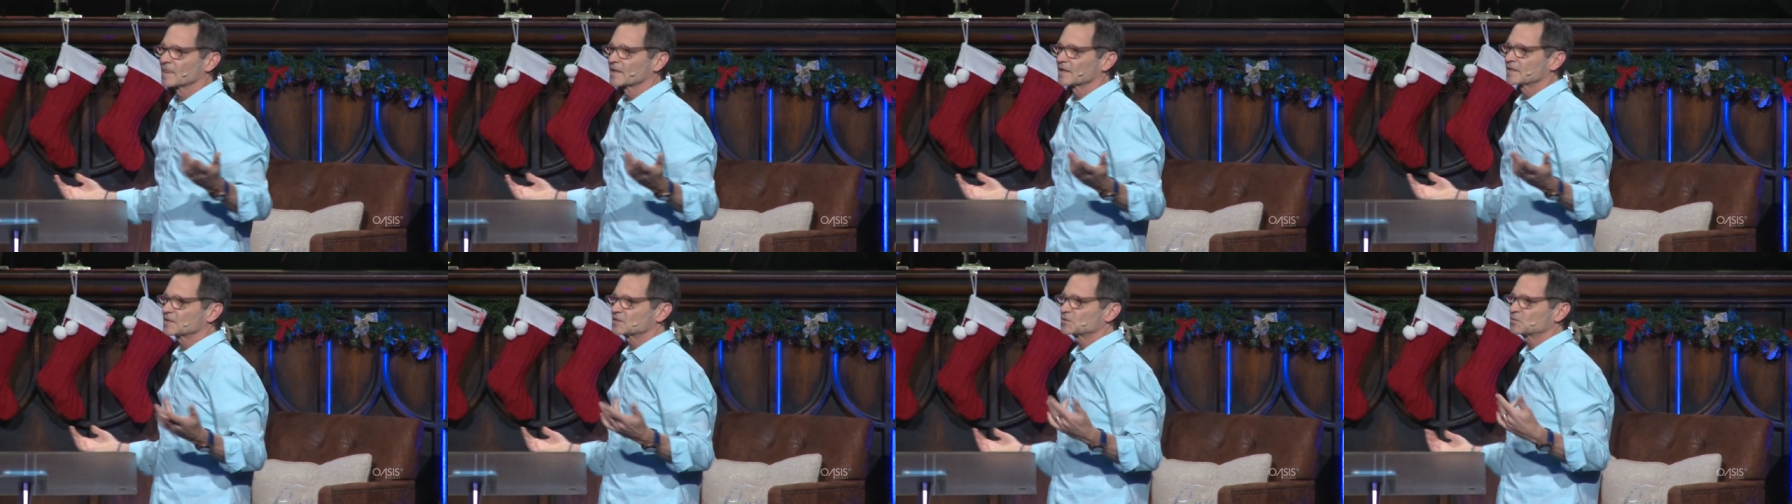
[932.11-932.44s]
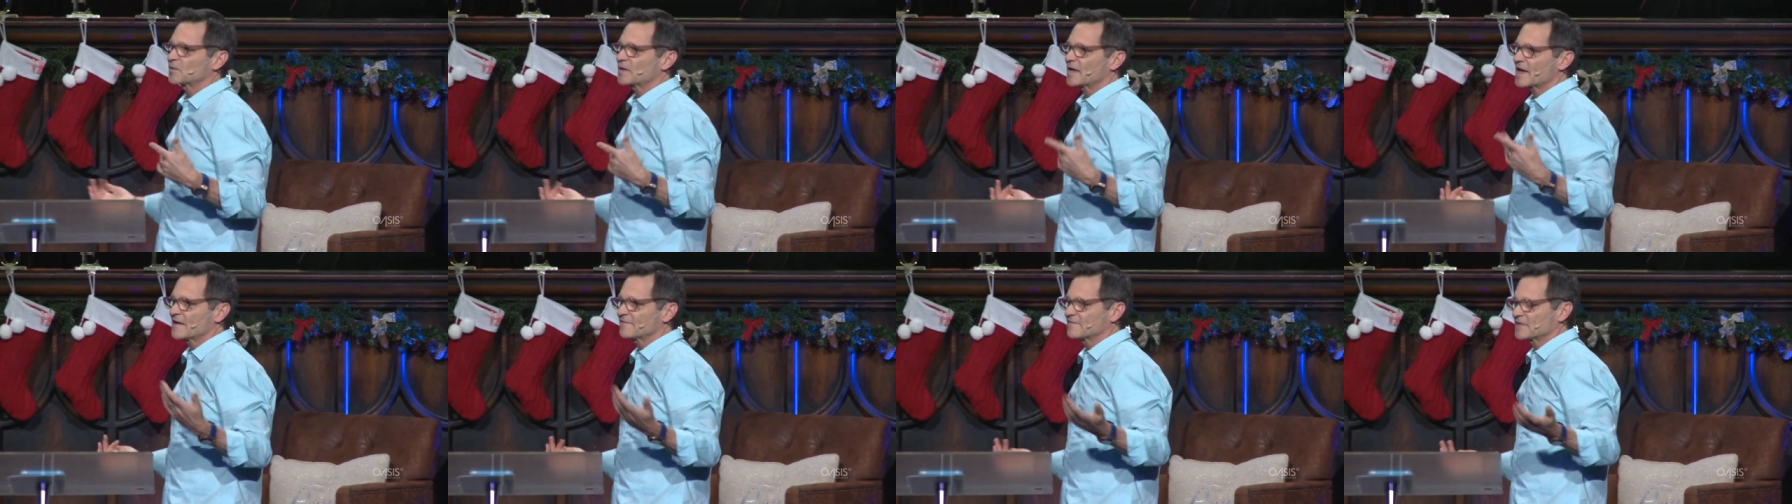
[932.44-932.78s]
Because
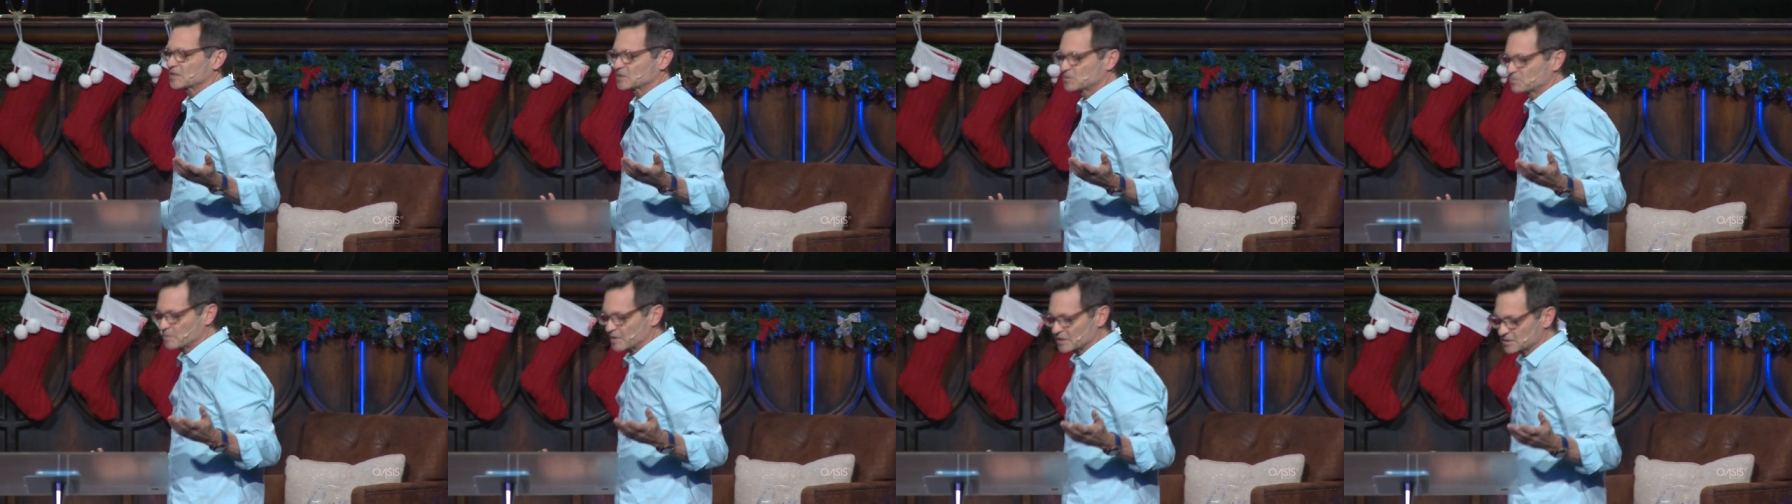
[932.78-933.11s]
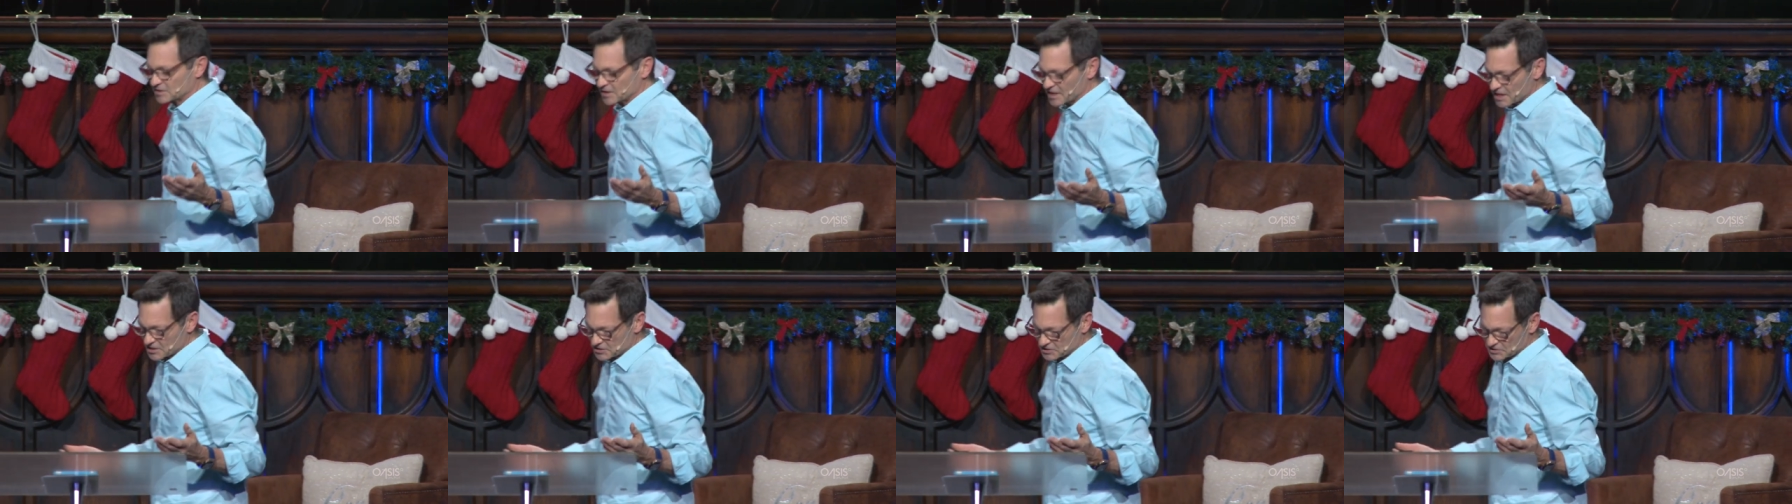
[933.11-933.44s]
we have
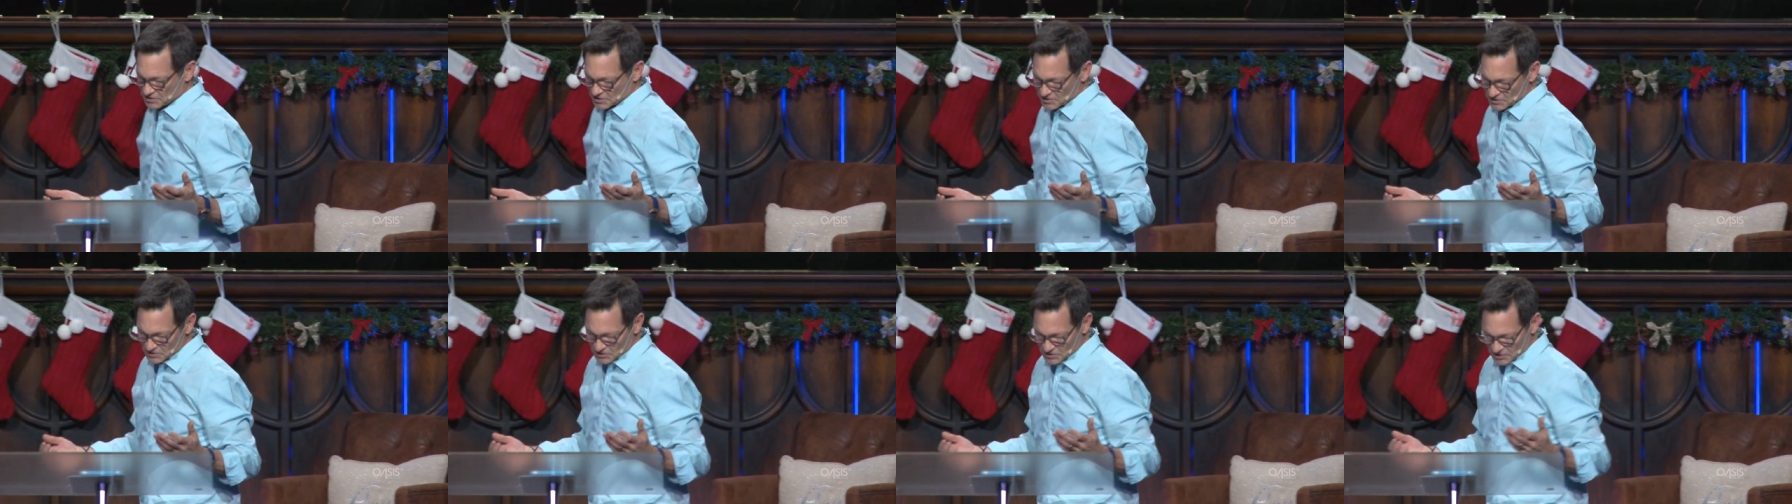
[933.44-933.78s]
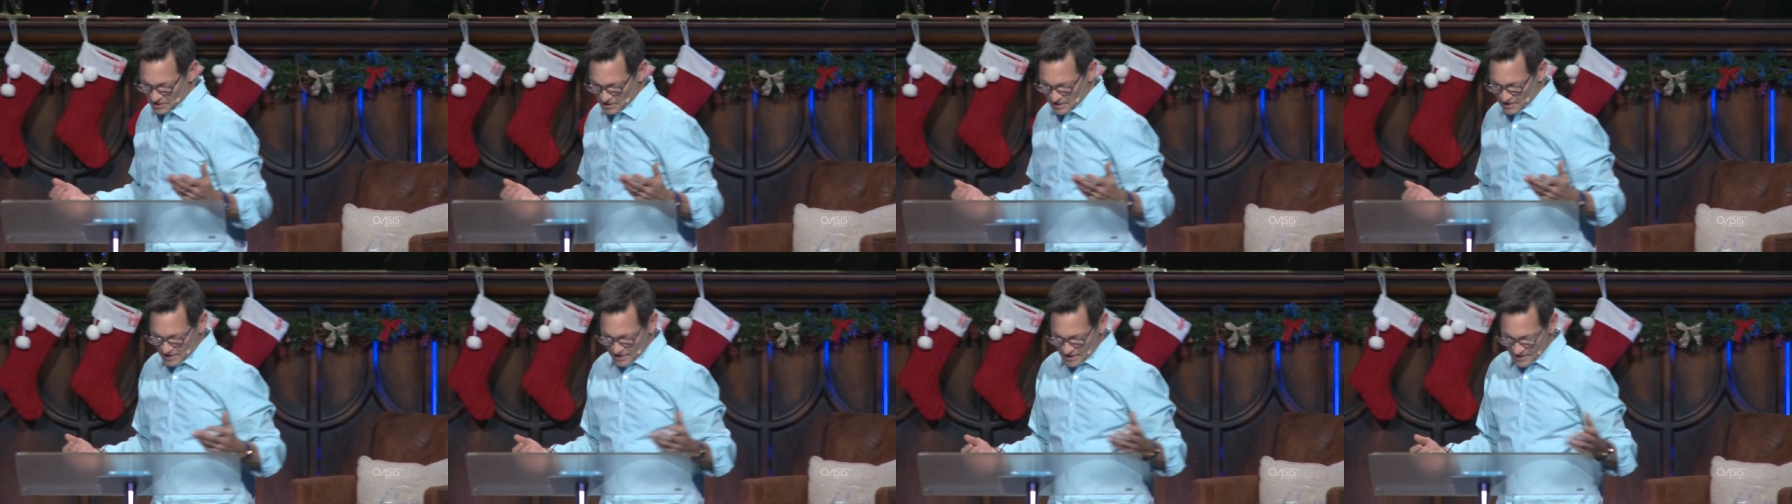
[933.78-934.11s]
expectations
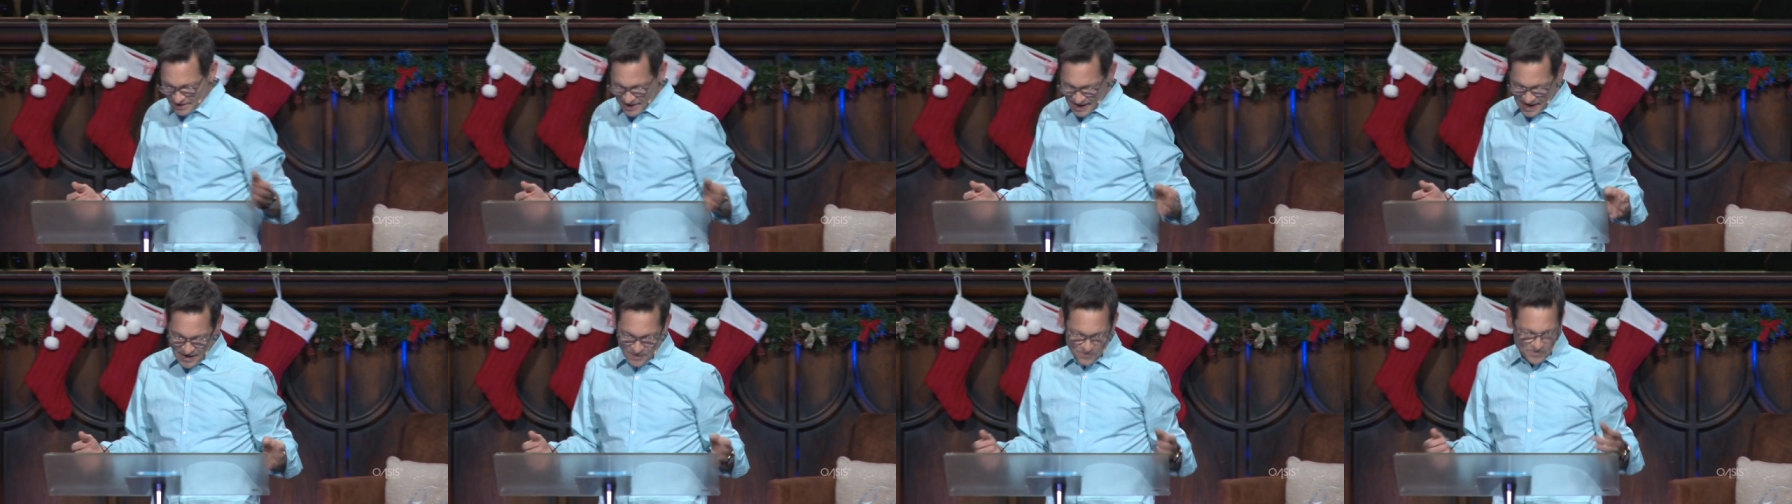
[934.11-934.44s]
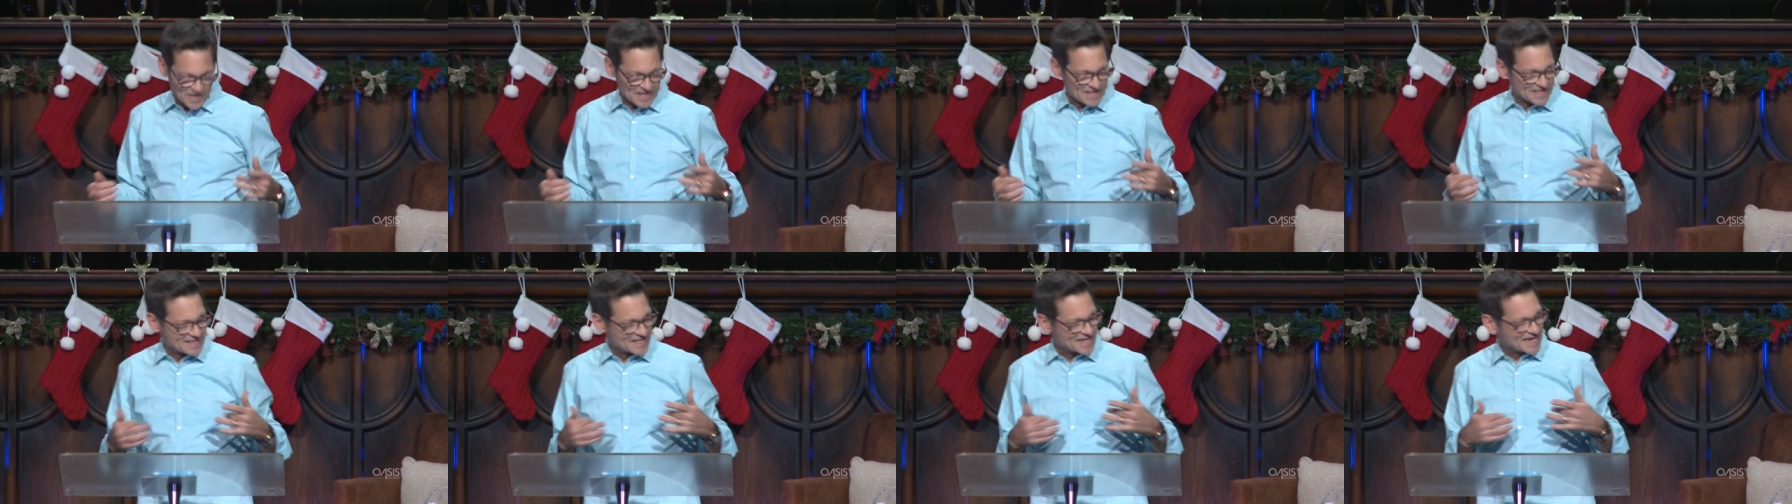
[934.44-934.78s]
that
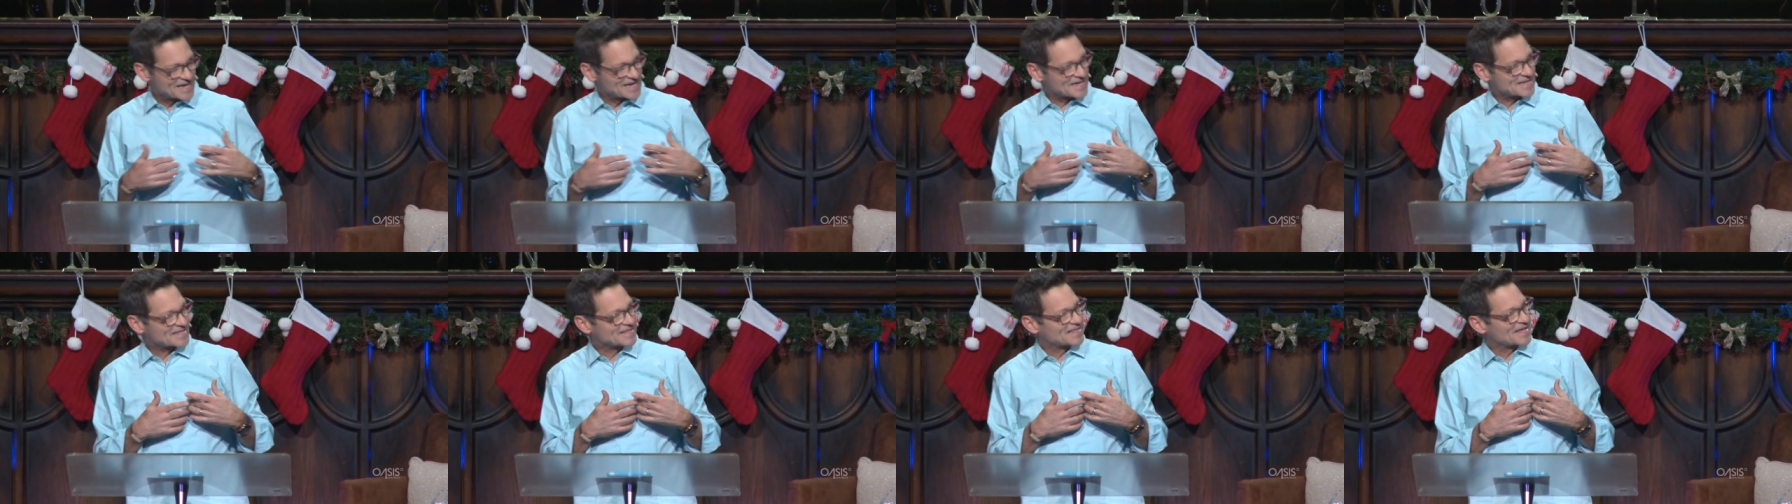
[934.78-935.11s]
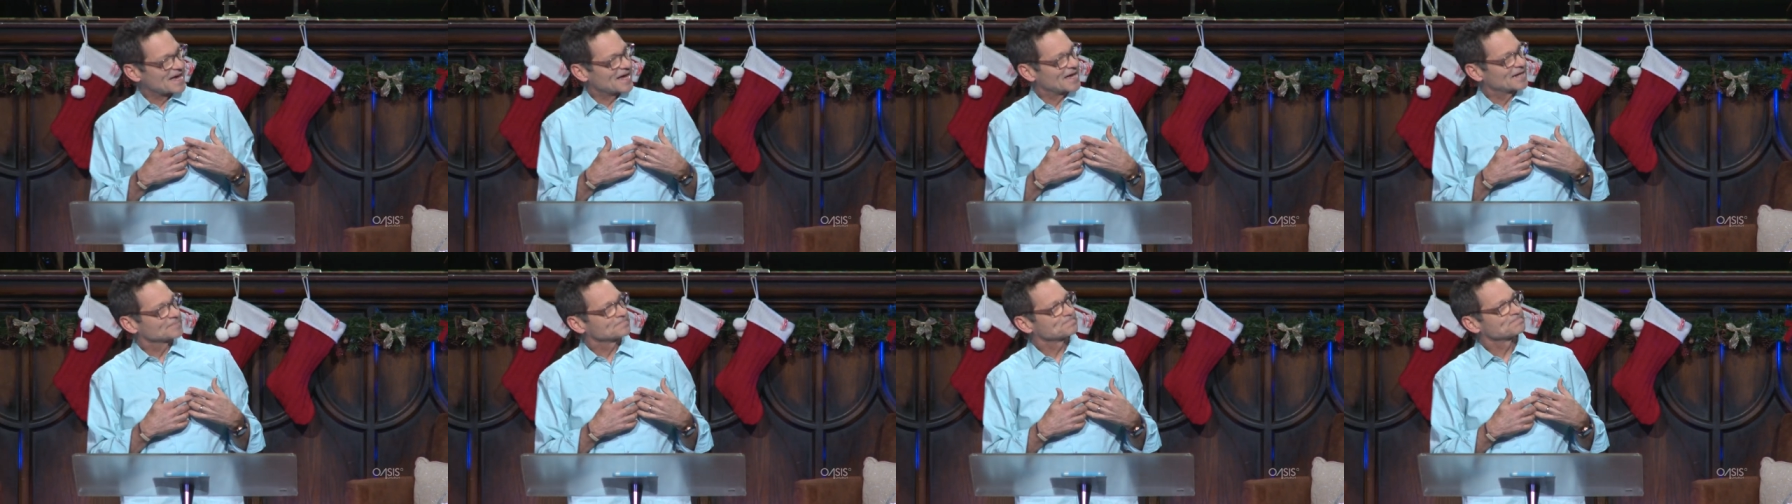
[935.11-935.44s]
we think
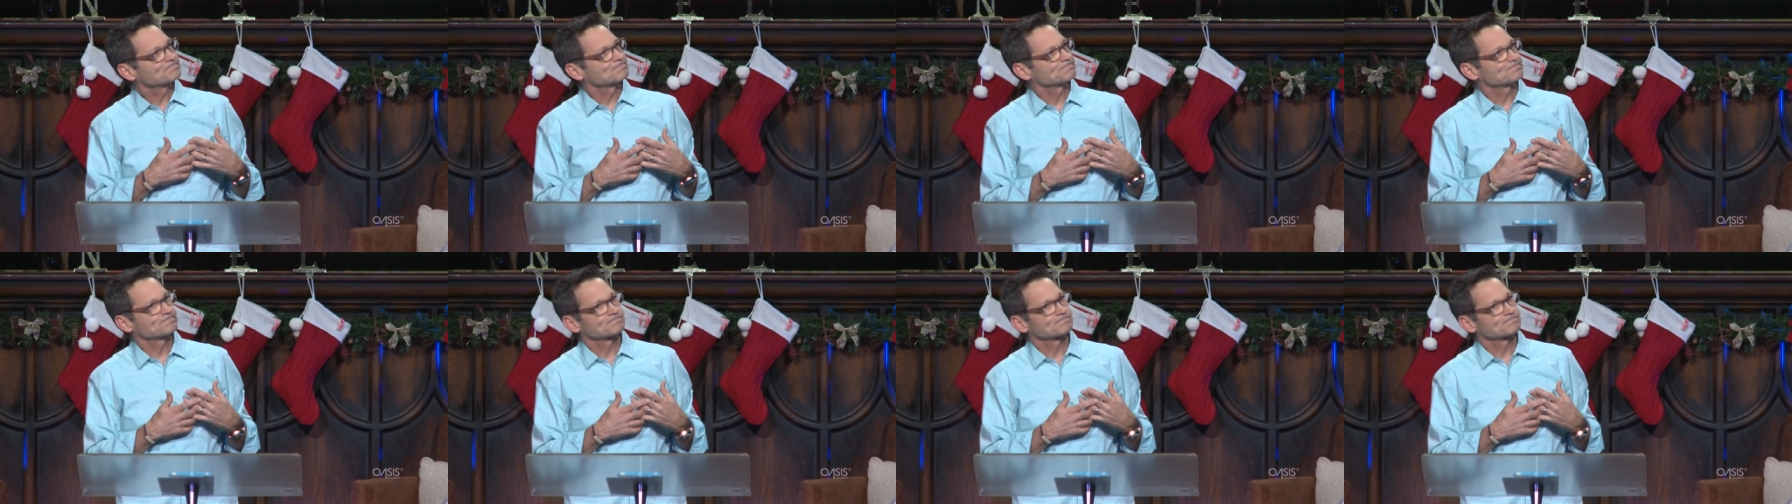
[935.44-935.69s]
that